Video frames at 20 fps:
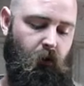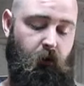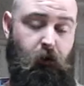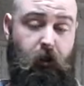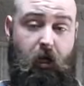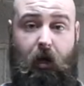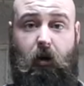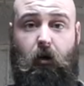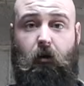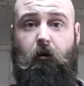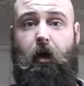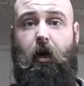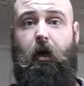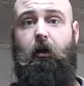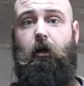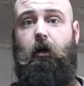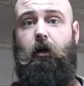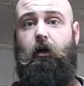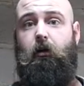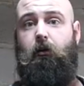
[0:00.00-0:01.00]

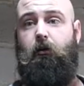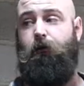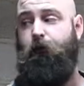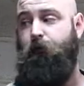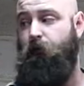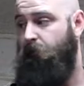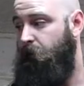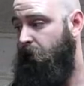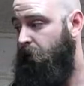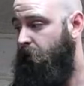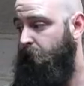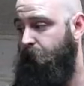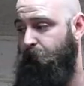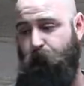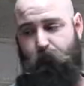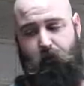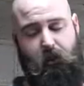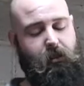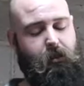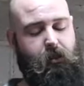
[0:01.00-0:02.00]
Jacaranda, from my
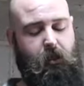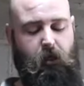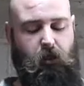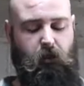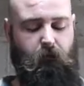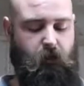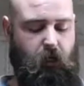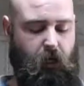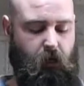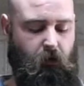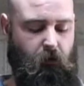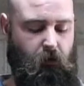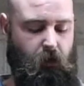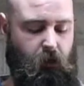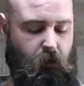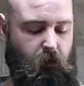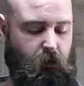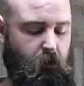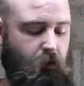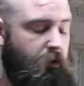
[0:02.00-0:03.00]
big stash of
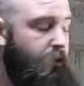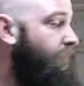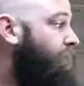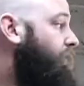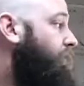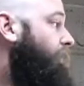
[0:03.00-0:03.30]
Jacaranda.